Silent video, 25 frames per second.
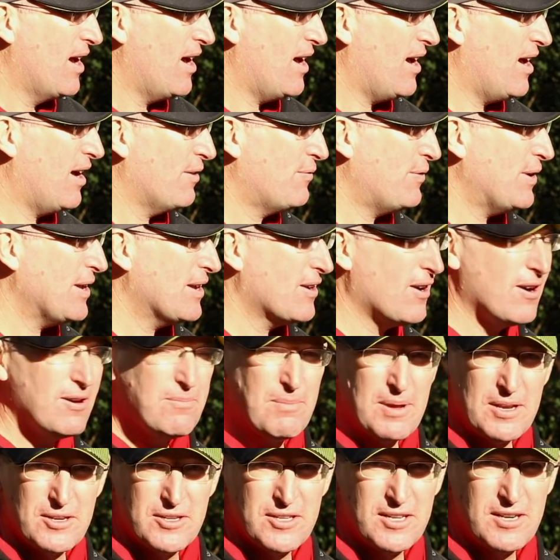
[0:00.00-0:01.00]
I think I
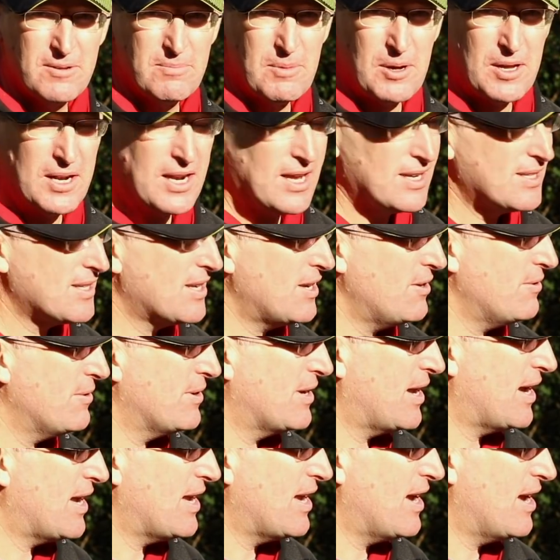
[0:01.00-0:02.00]
mentioned in my last
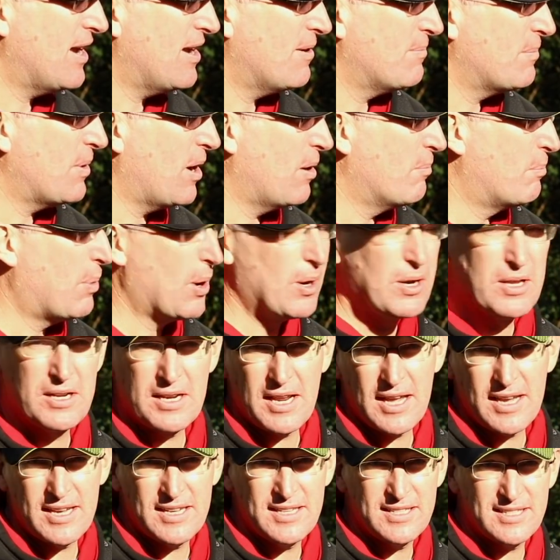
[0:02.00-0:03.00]
Q&A a
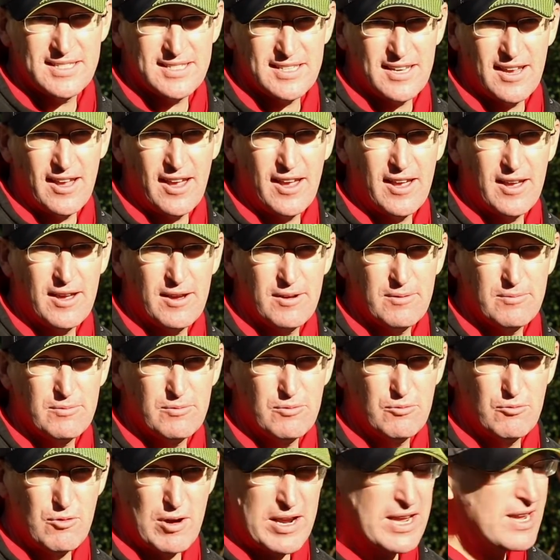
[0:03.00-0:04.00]
bolognese
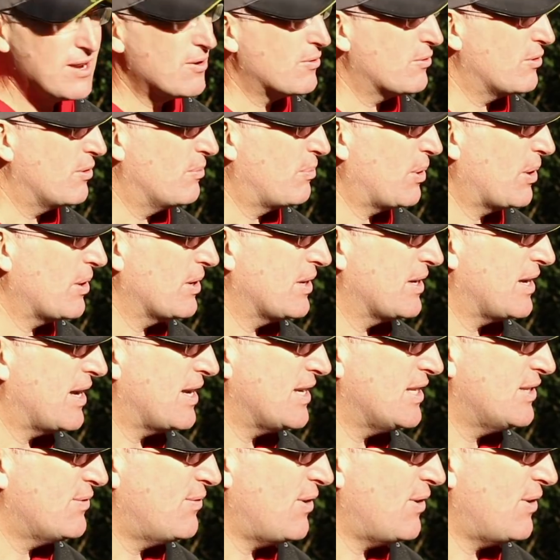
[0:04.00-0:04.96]
rig or a bolognese